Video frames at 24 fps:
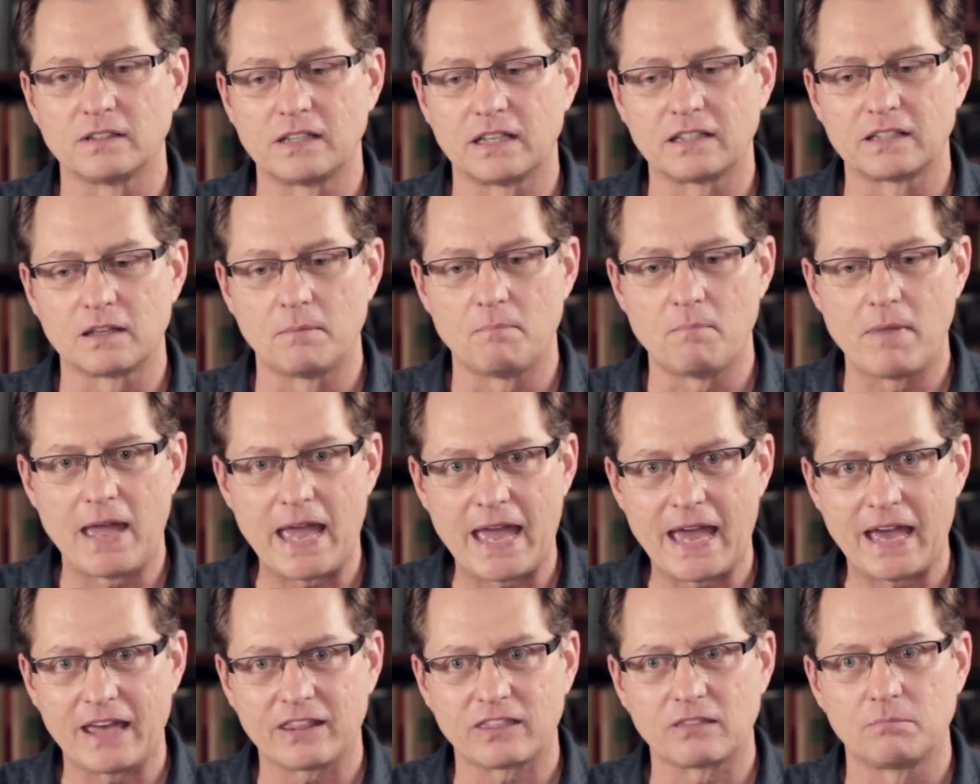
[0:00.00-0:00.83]
that the
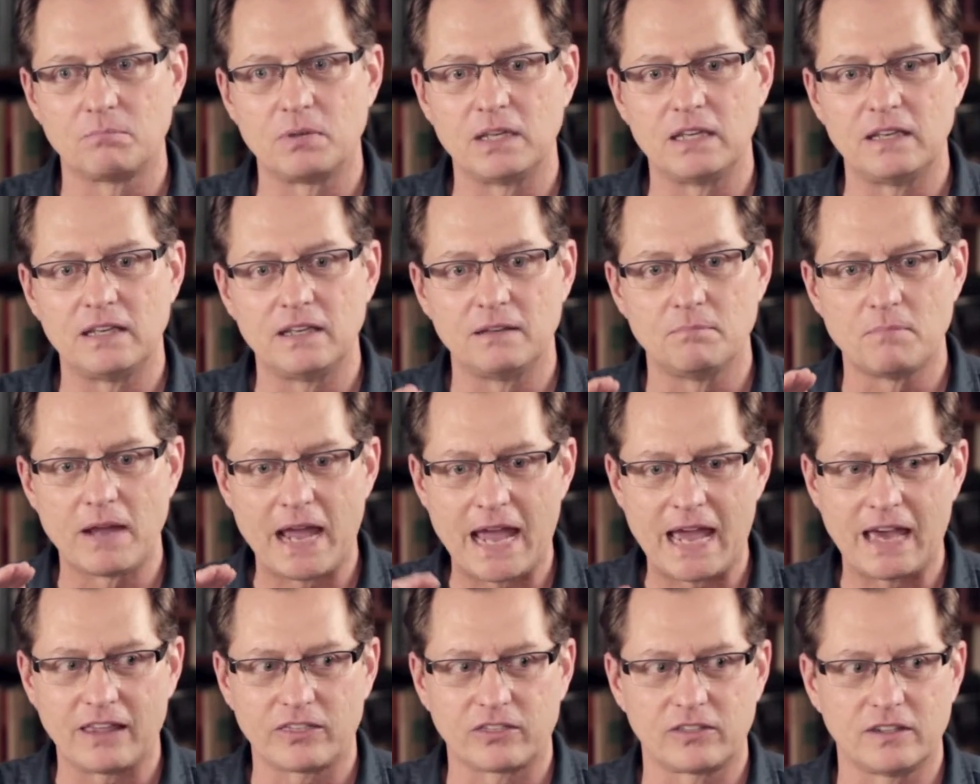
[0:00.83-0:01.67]
math be
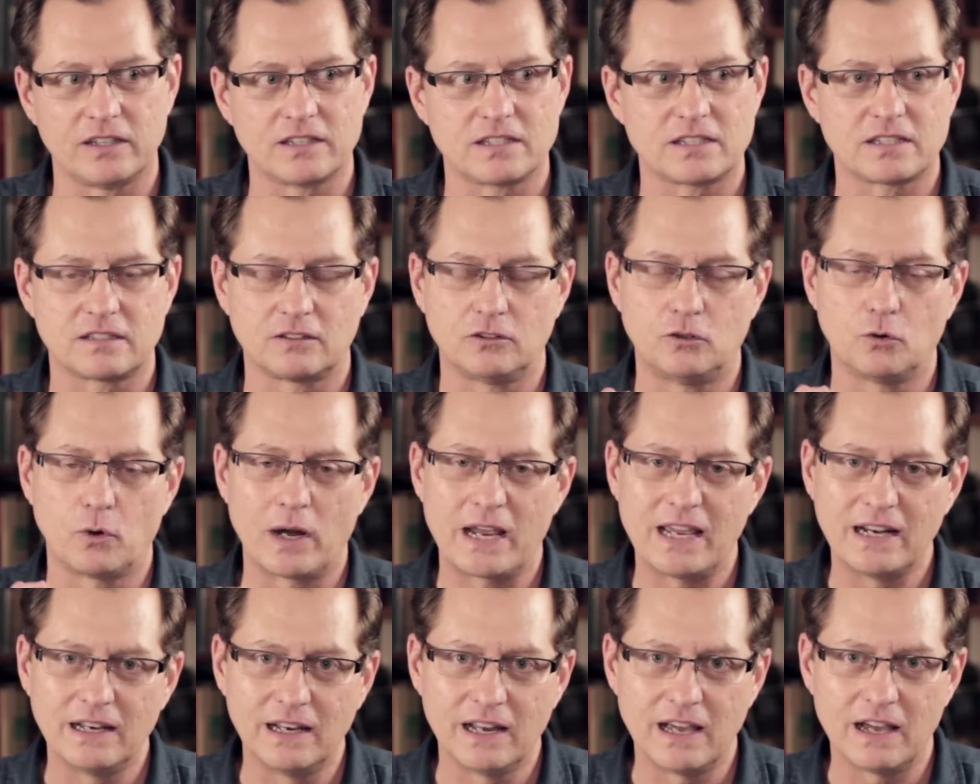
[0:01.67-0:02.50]
math that's
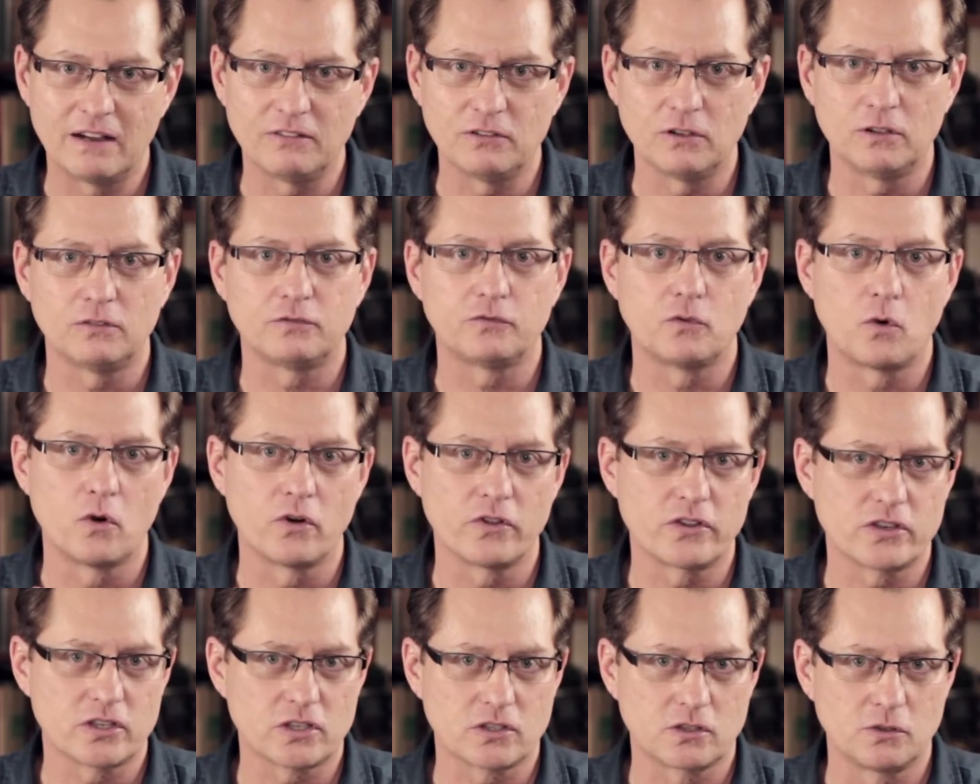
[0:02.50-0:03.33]
grade level
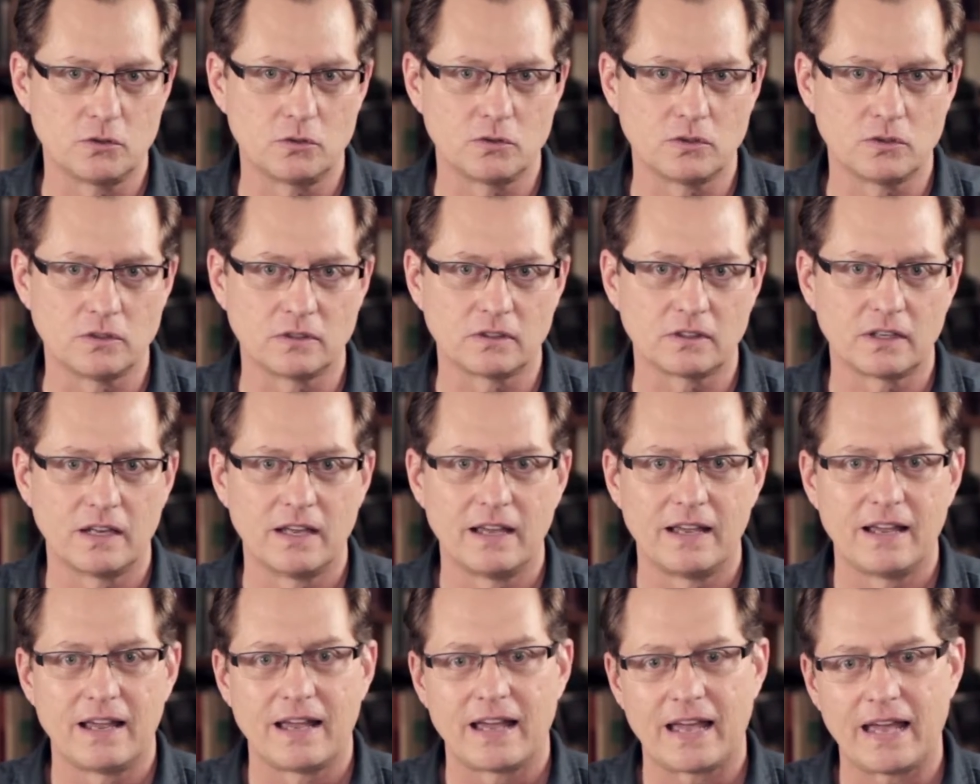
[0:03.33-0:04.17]
for the student
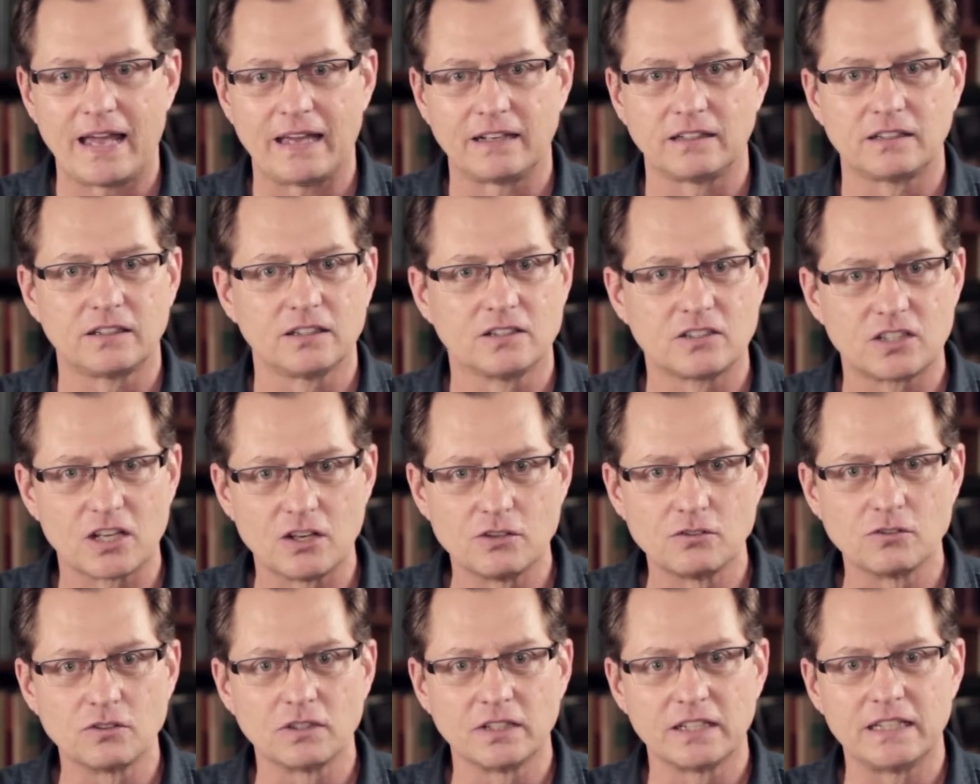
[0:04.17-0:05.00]
and
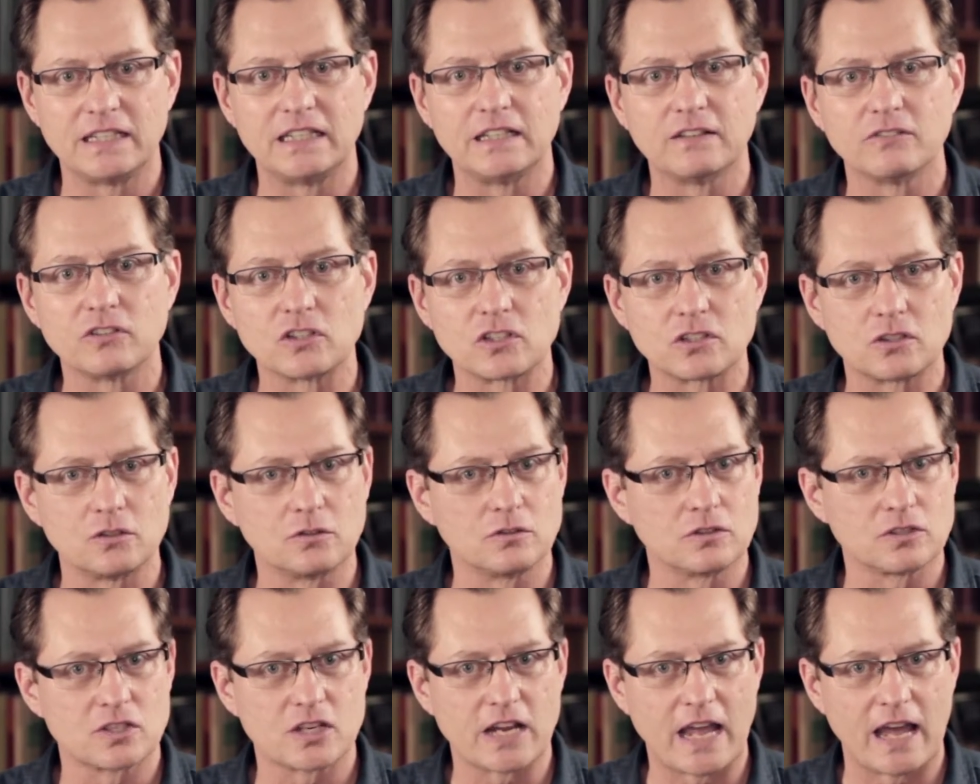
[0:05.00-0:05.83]
continually give the
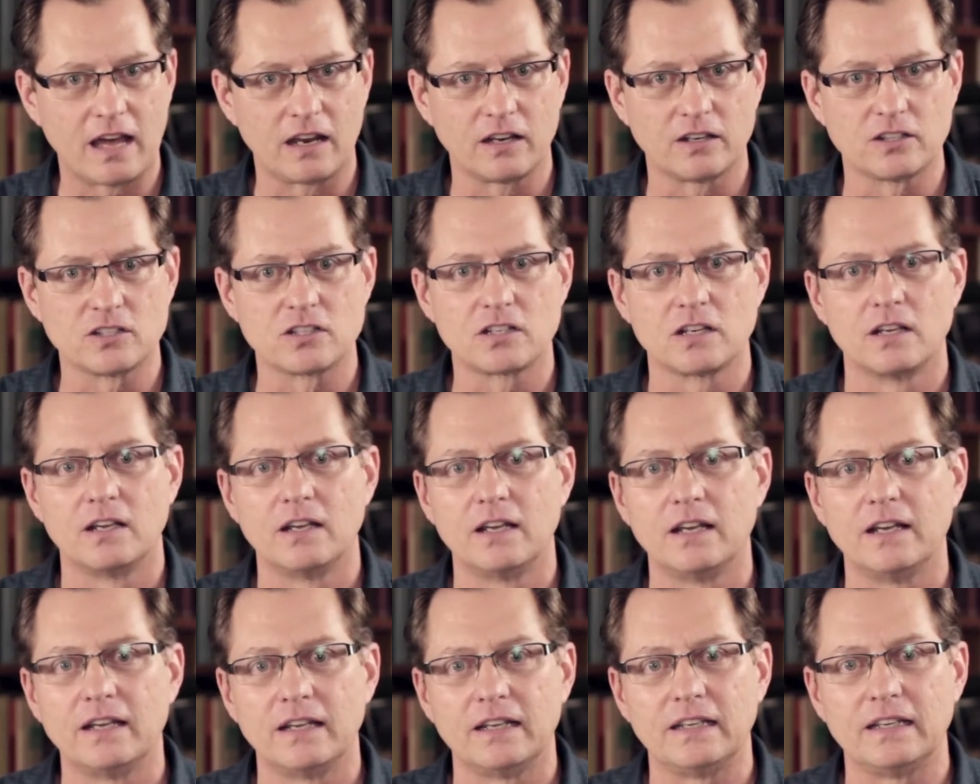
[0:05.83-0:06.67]
student challenge
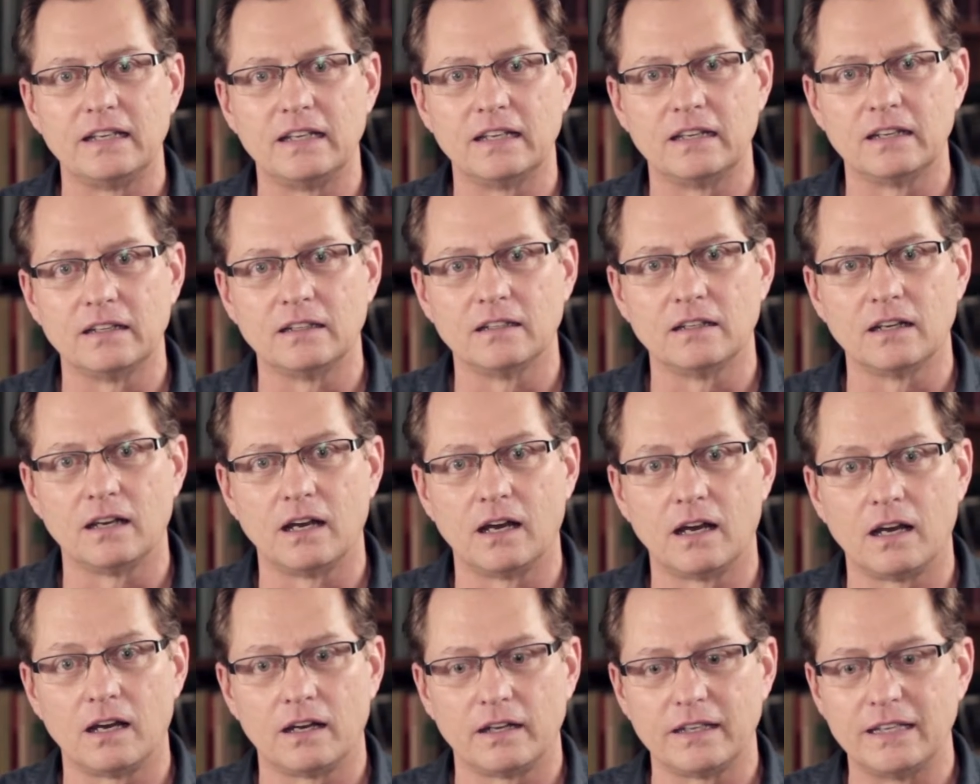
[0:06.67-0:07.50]
in
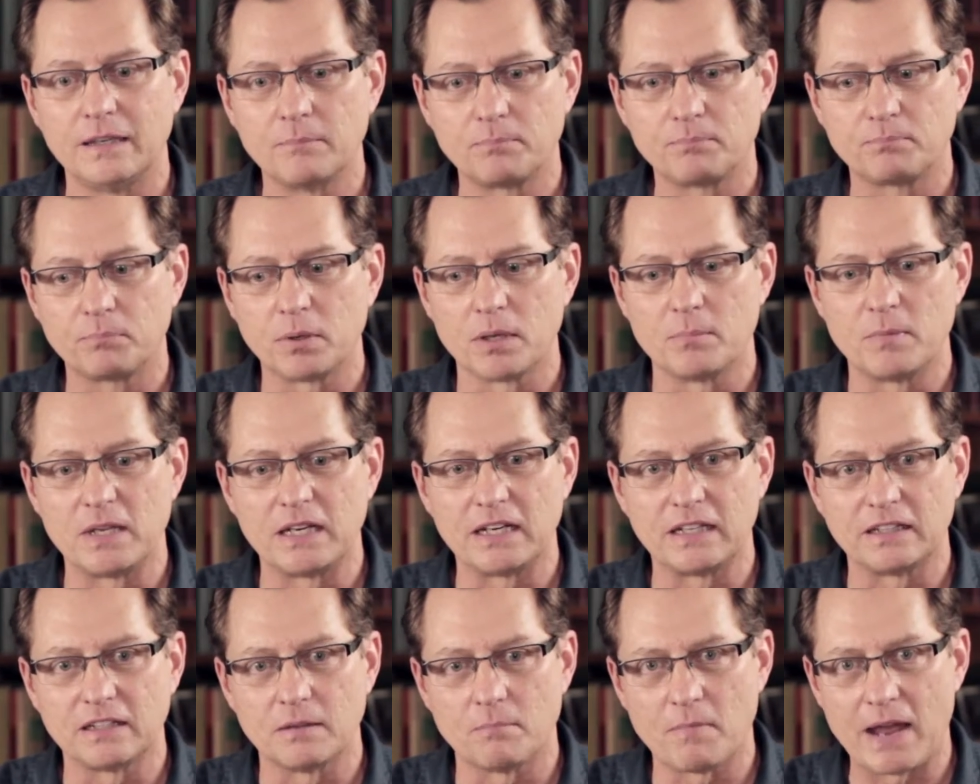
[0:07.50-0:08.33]

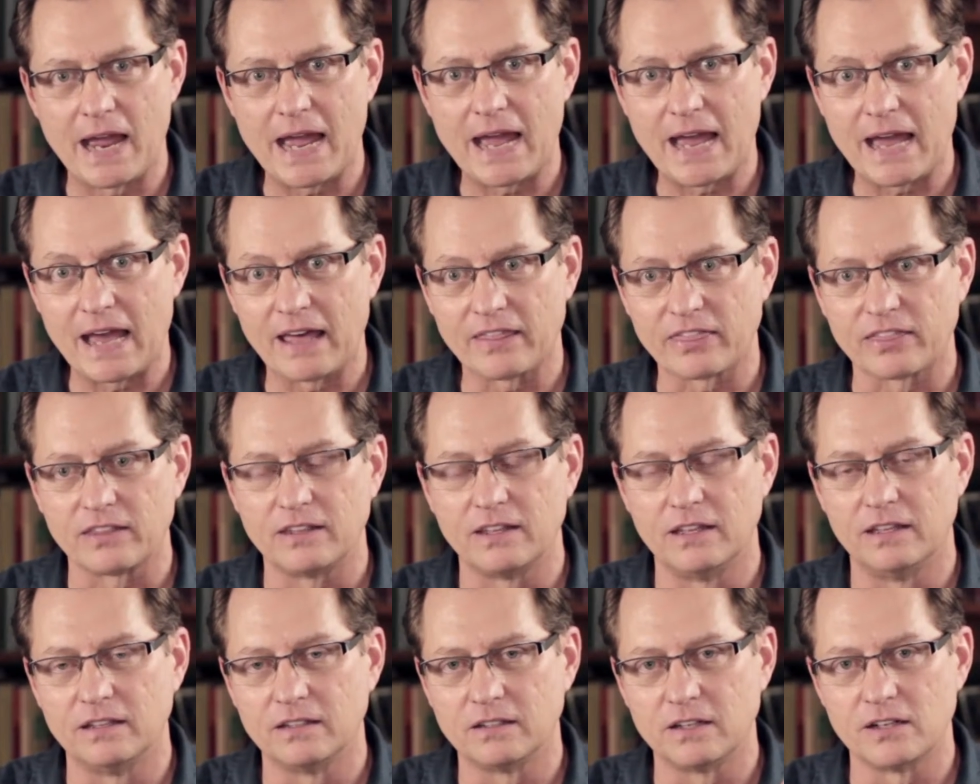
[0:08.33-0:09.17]
implementing the math
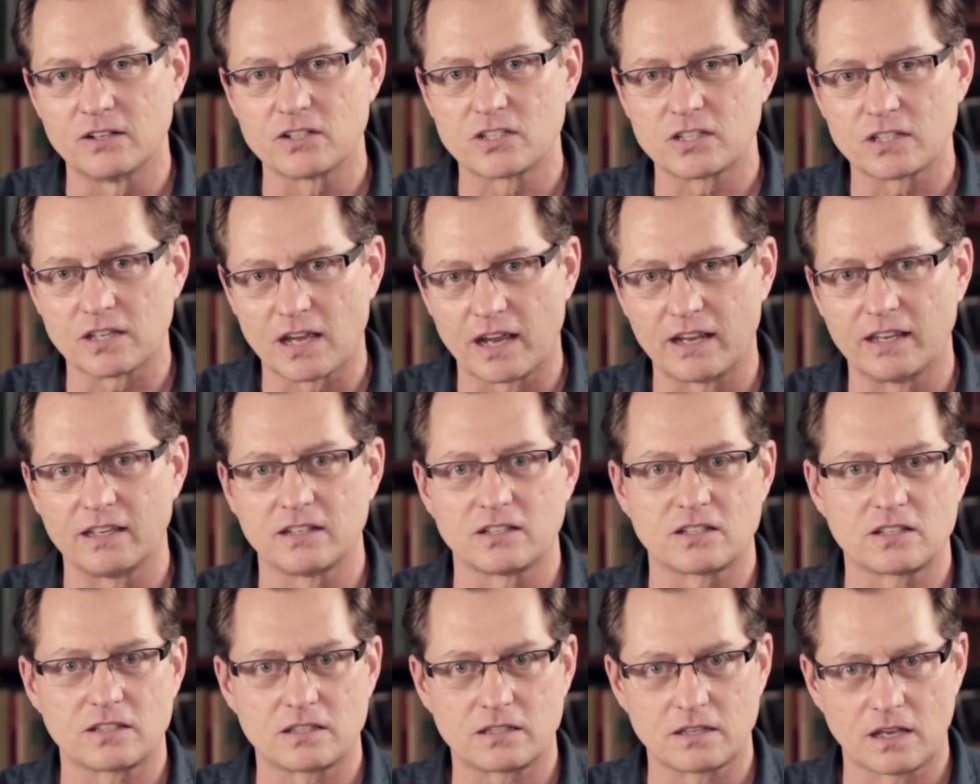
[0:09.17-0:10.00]
in their
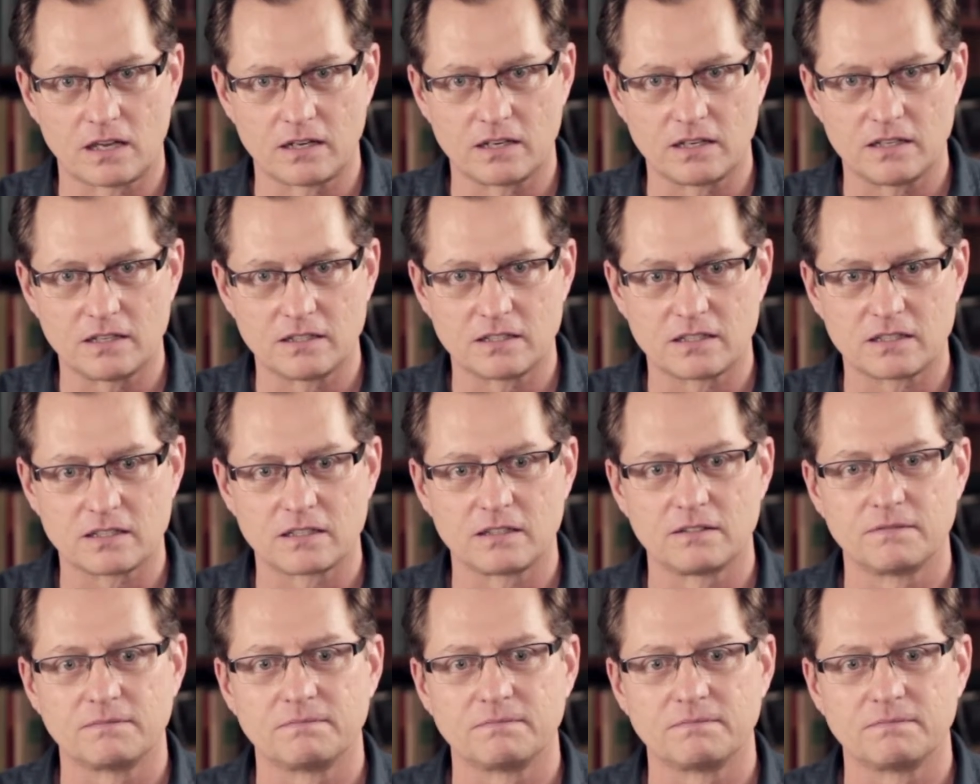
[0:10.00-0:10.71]
science studies.